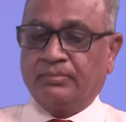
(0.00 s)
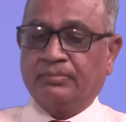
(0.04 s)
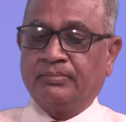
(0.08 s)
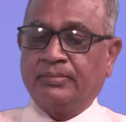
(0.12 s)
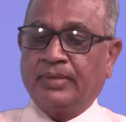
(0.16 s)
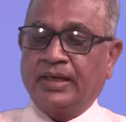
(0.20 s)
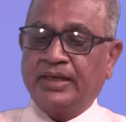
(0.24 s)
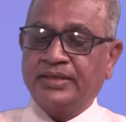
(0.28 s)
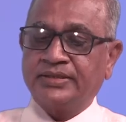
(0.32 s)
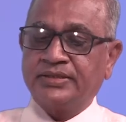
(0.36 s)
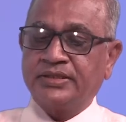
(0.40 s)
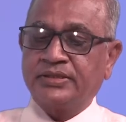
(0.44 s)

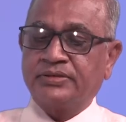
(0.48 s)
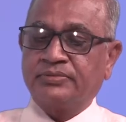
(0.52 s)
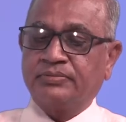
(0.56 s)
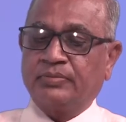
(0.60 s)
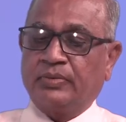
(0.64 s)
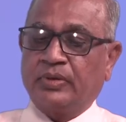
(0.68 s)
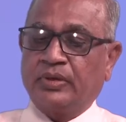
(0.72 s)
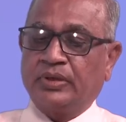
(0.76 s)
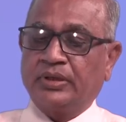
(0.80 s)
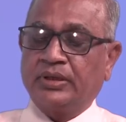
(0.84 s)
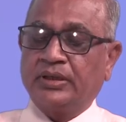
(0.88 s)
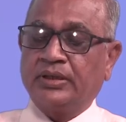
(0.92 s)
Baldrige
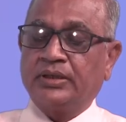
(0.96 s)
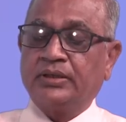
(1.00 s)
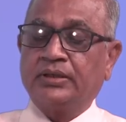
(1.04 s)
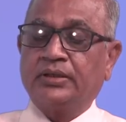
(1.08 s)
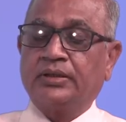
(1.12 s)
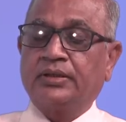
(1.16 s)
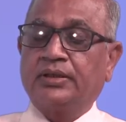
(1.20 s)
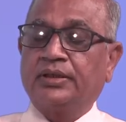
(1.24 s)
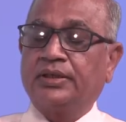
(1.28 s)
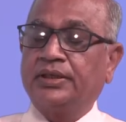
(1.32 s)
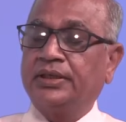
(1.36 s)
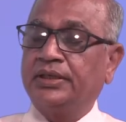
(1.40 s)

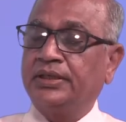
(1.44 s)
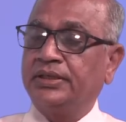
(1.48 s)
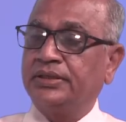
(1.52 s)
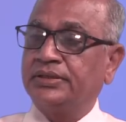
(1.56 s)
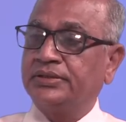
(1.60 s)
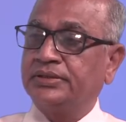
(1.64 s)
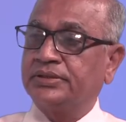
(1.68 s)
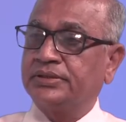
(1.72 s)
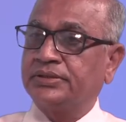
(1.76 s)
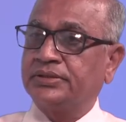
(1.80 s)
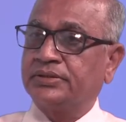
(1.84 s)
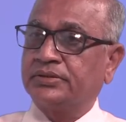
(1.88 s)
model
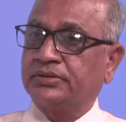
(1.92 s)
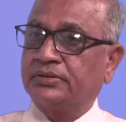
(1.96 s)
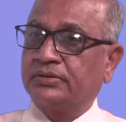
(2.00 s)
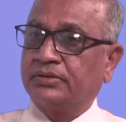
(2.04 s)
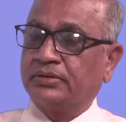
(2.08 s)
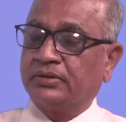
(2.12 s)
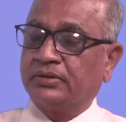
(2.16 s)
is